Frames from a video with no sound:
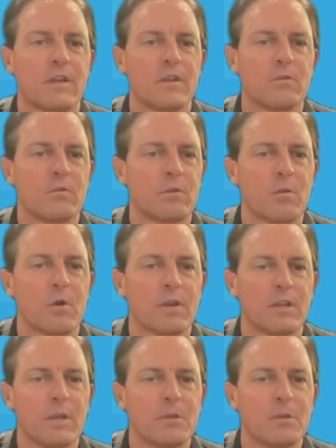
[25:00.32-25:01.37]
to, or they want to
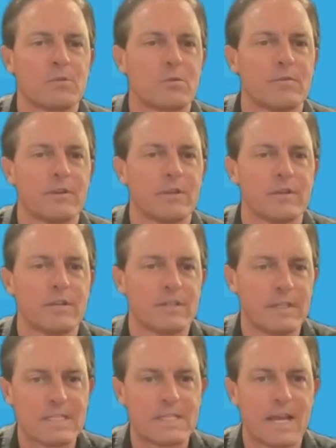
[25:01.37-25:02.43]
keep it sort of a,
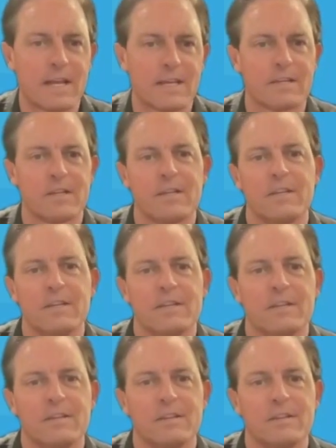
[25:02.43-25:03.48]
a static,
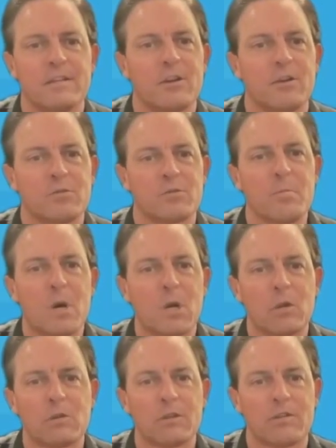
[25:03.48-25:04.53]
you know, sort of
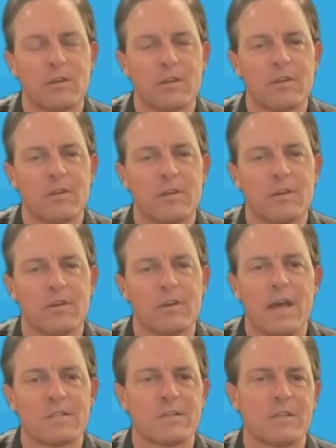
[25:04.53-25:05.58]
monolithic uh,
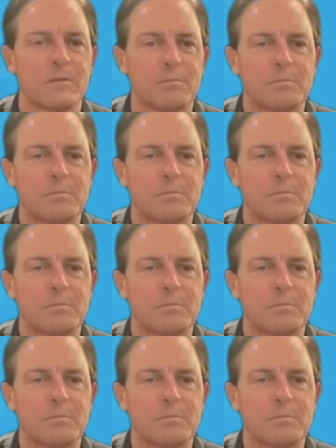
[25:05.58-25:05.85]
asset?